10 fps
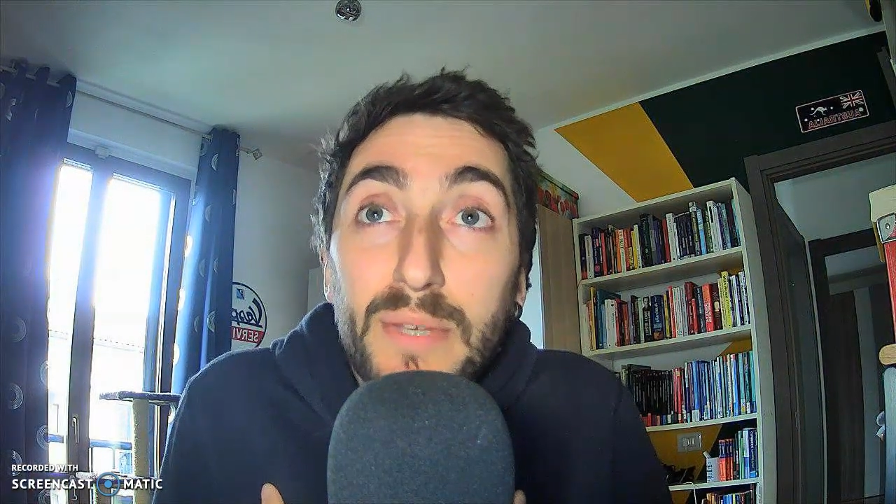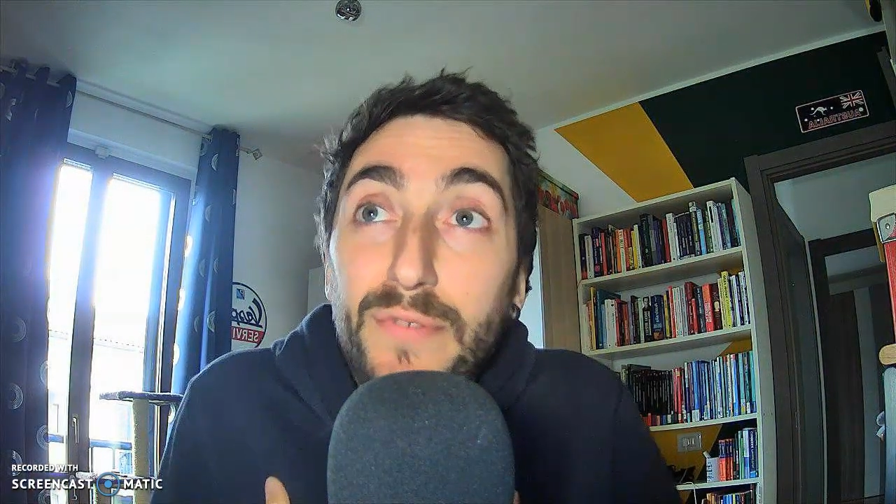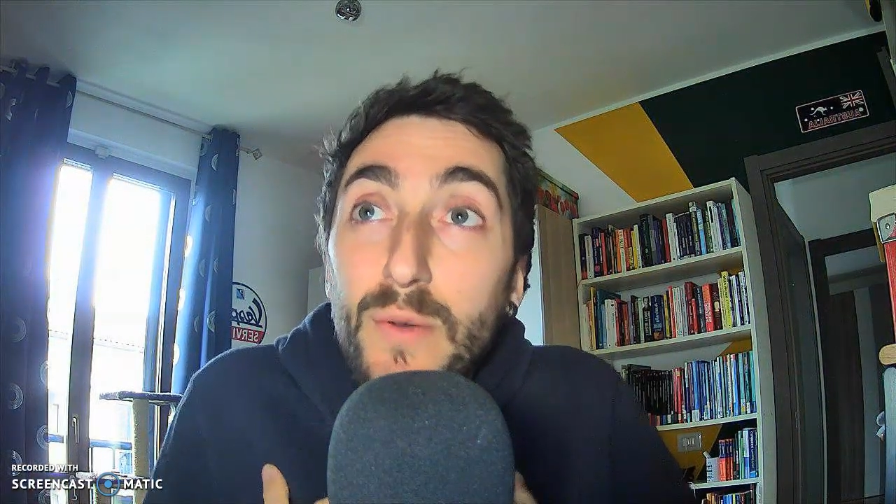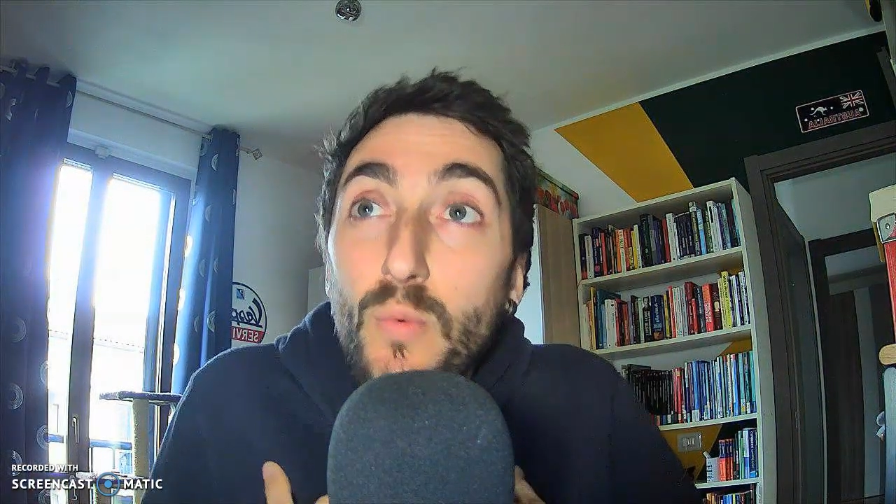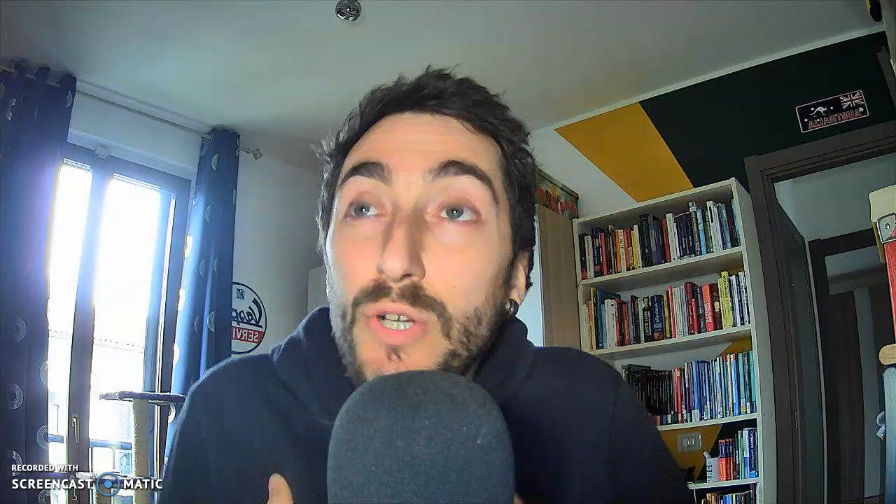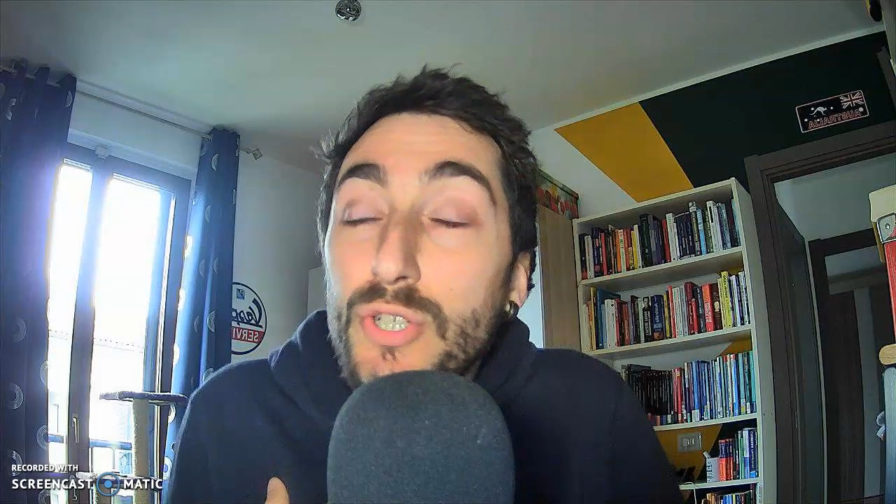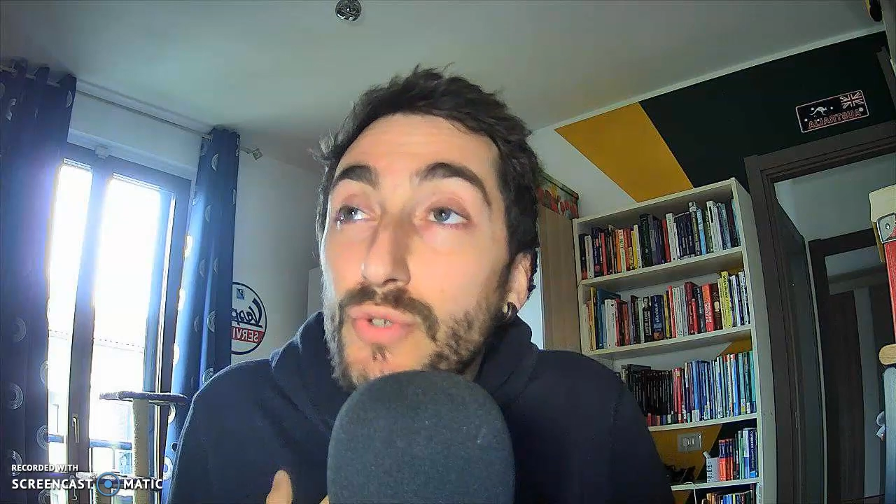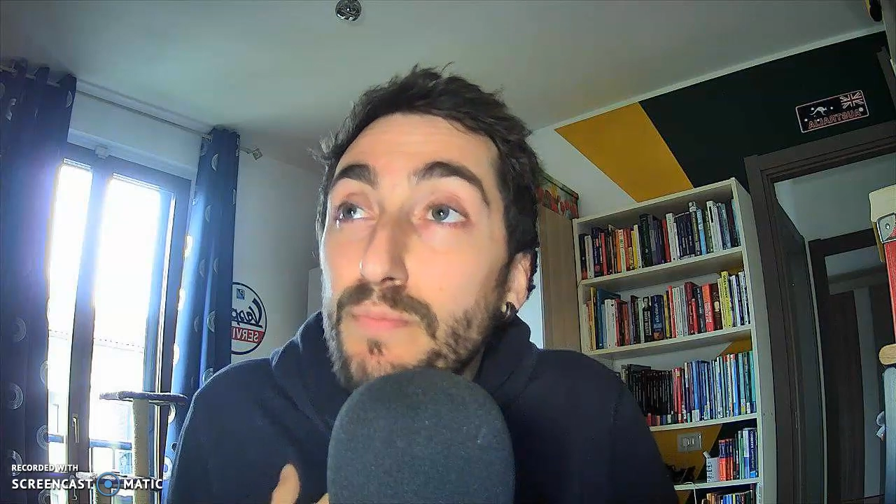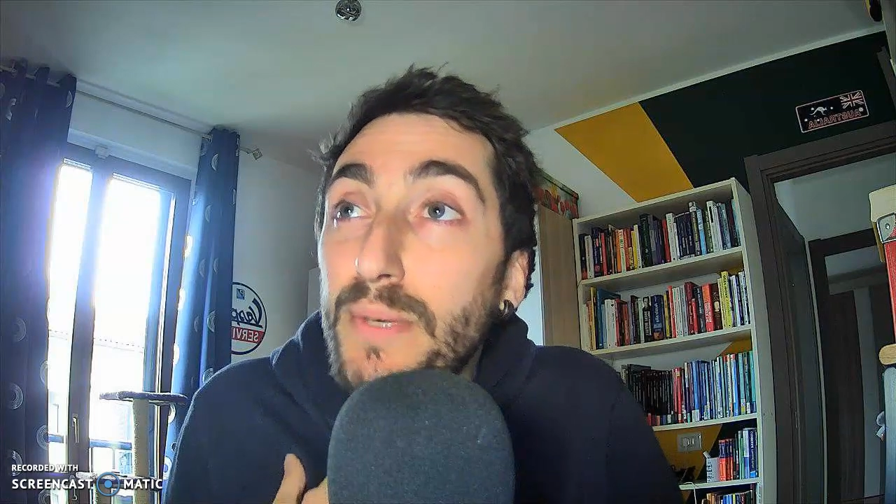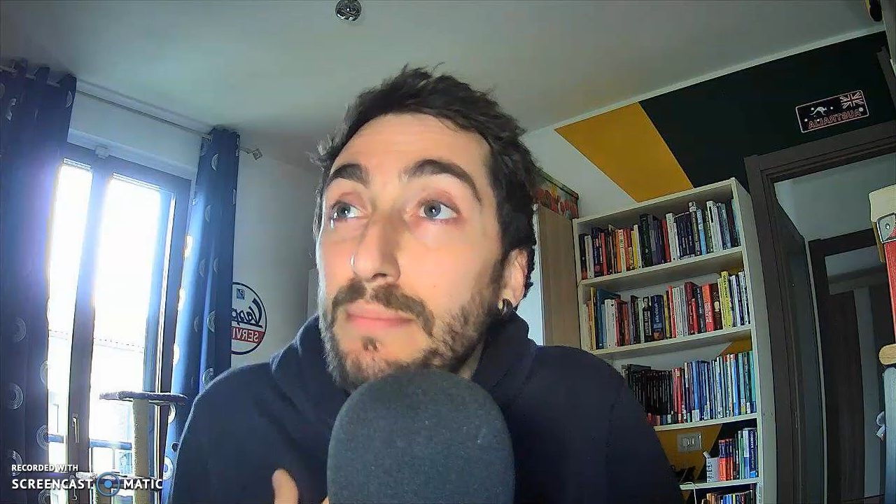if I want
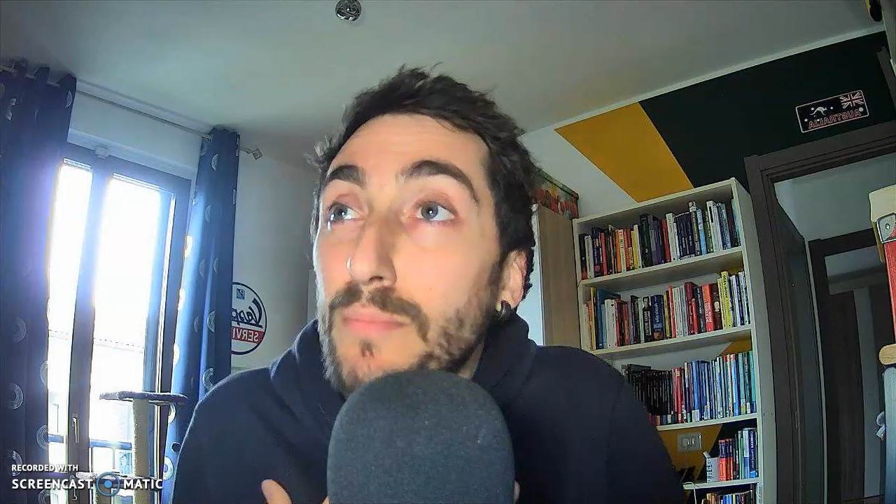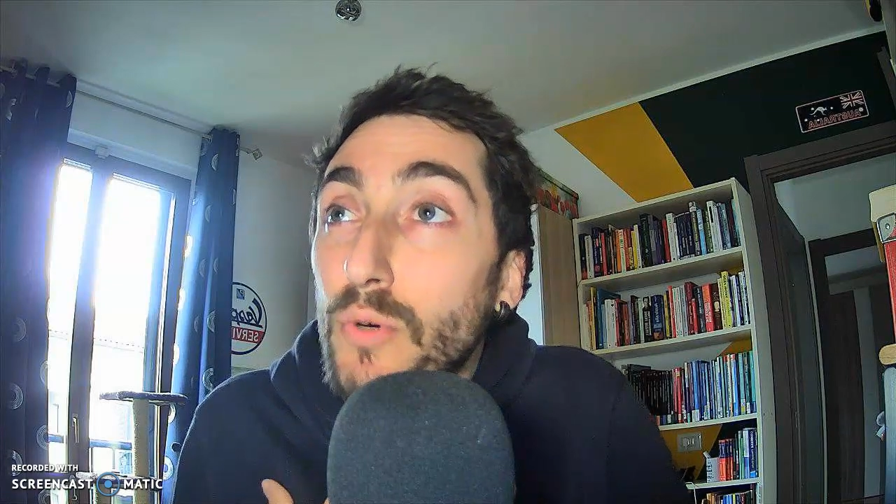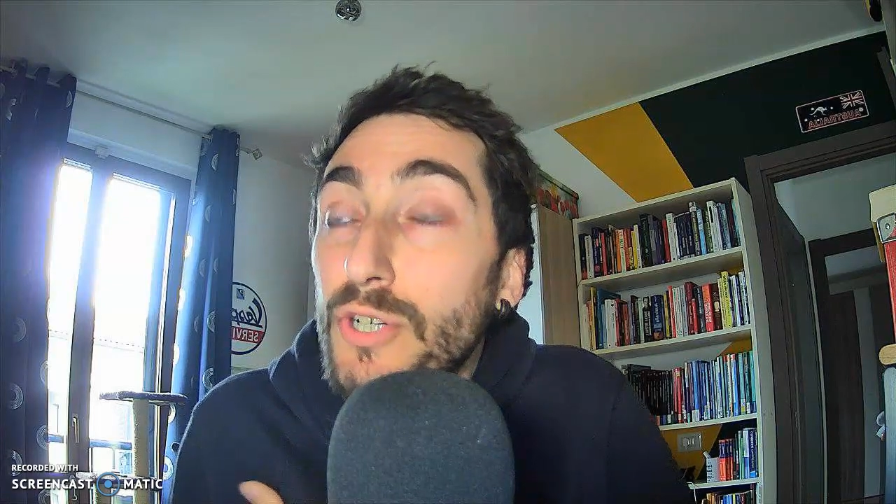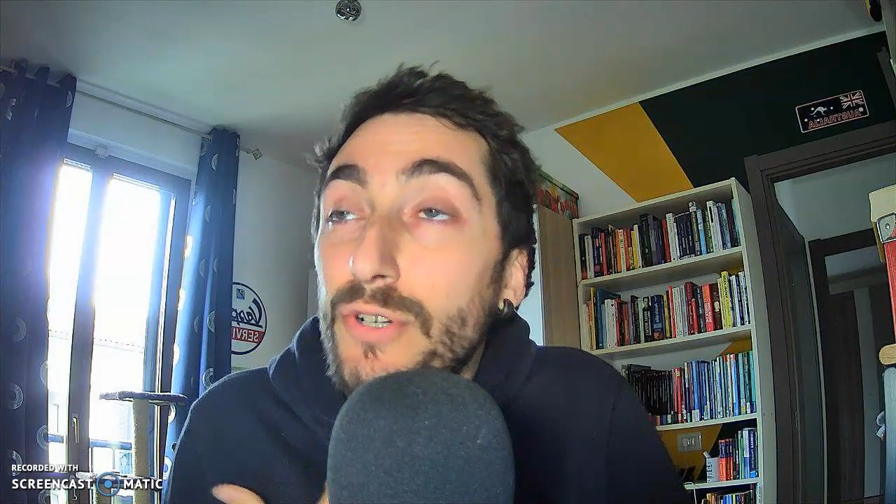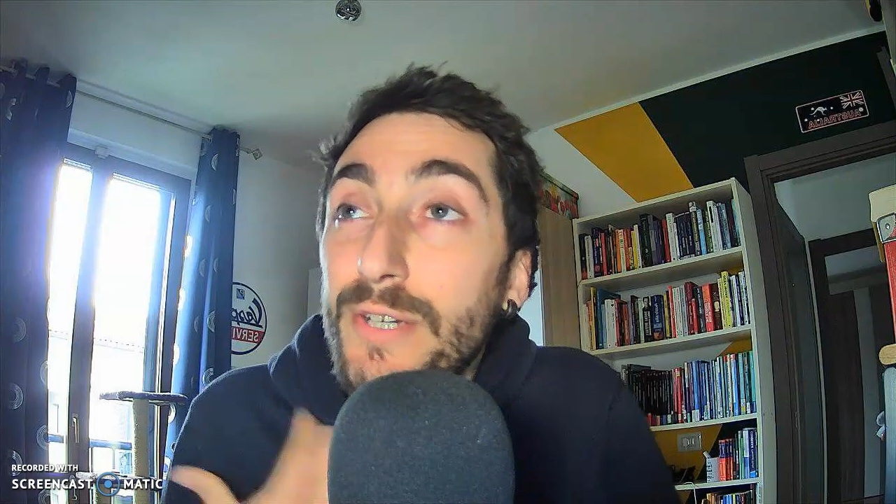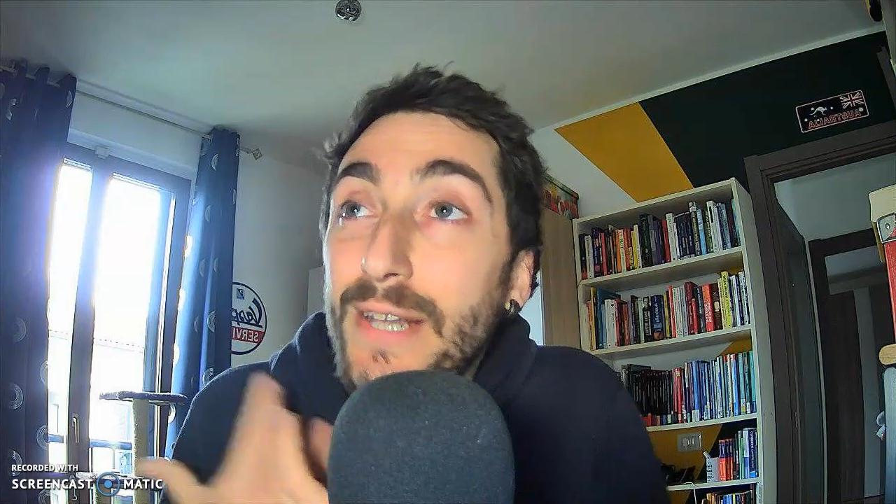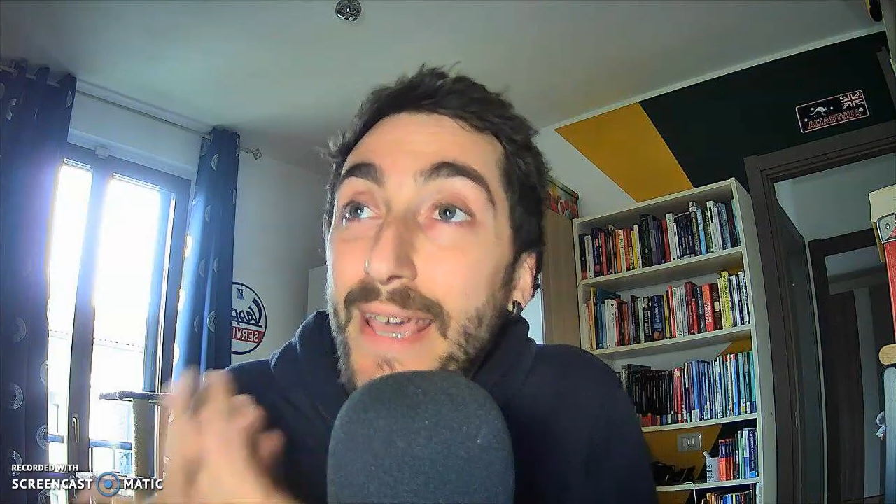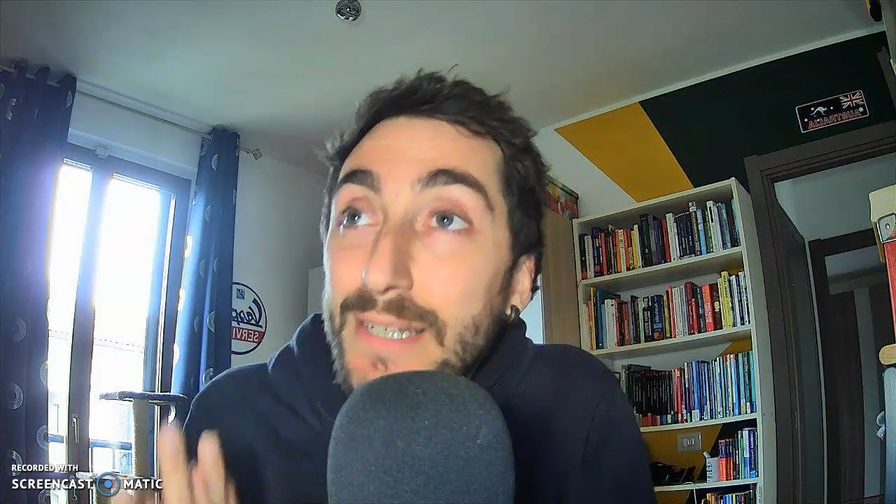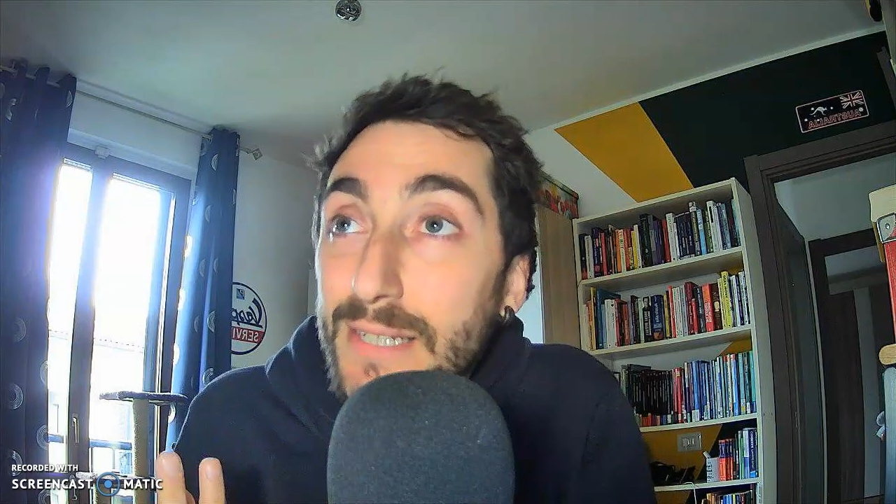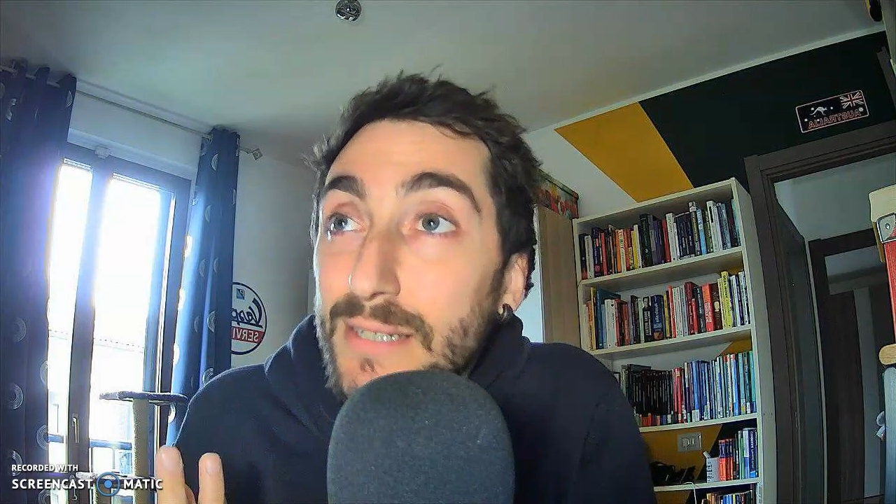to be more
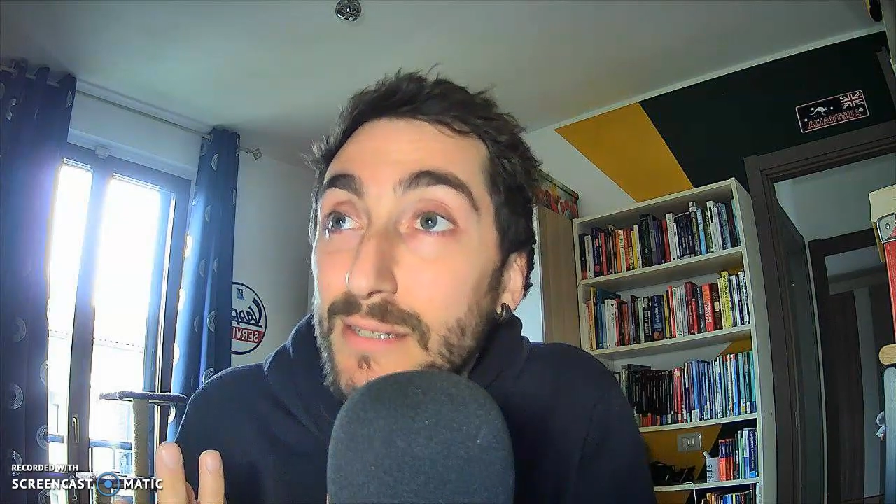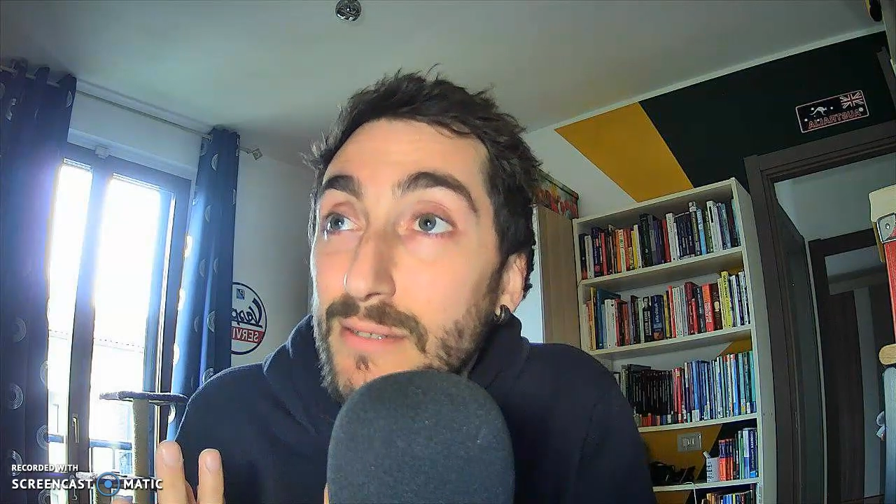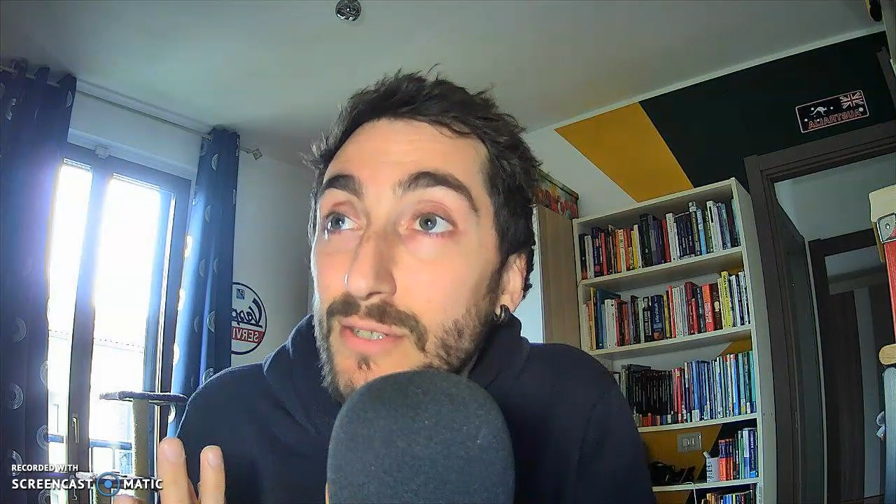connected